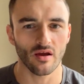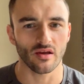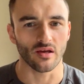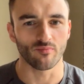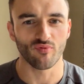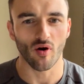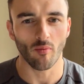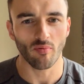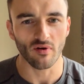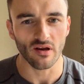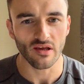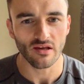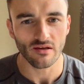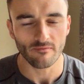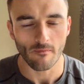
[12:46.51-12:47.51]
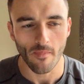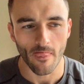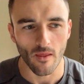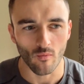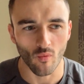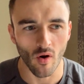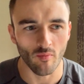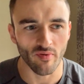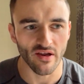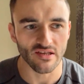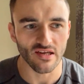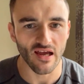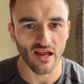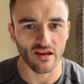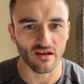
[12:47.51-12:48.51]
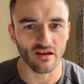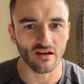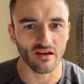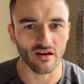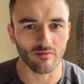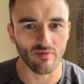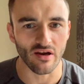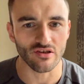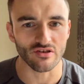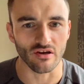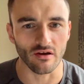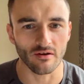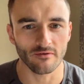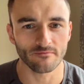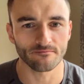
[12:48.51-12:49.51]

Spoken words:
You probably won't be able to get it in a mixture.